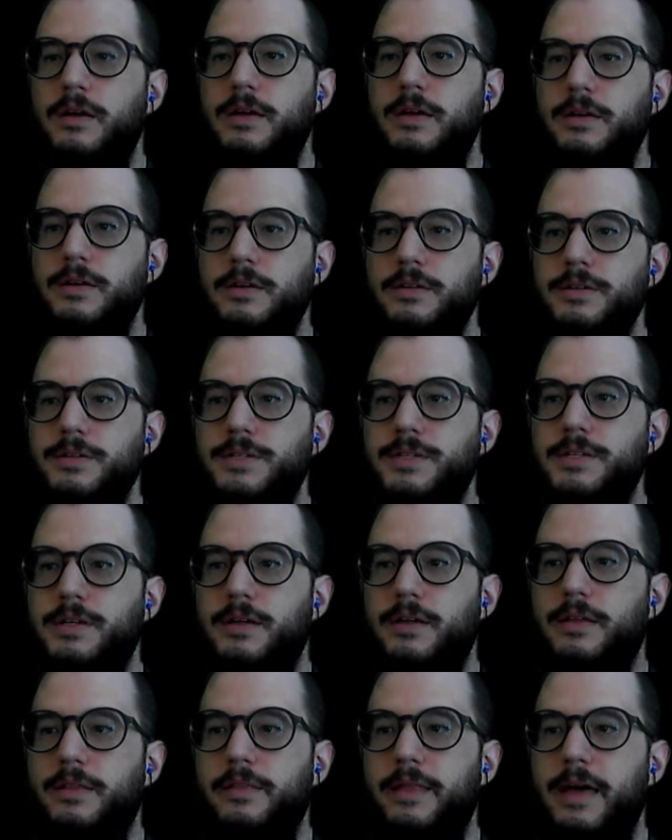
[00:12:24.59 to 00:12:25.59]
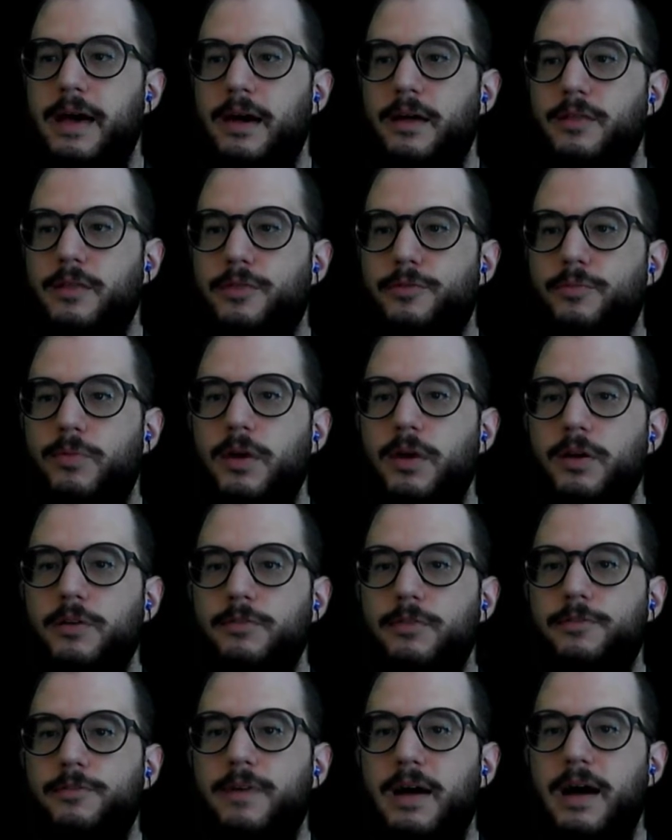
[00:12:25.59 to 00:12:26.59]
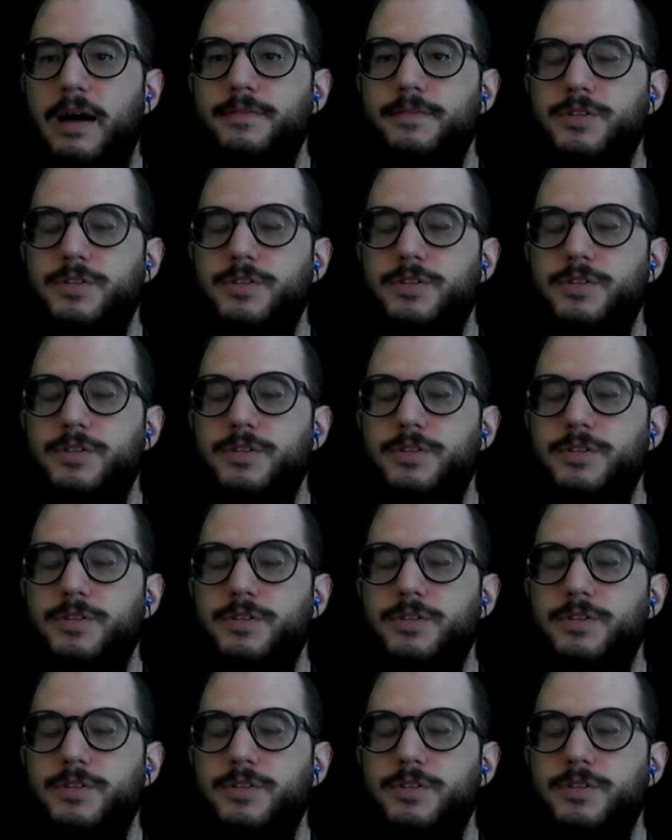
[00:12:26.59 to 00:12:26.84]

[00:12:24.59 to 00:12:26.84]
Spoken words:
is that 3/5.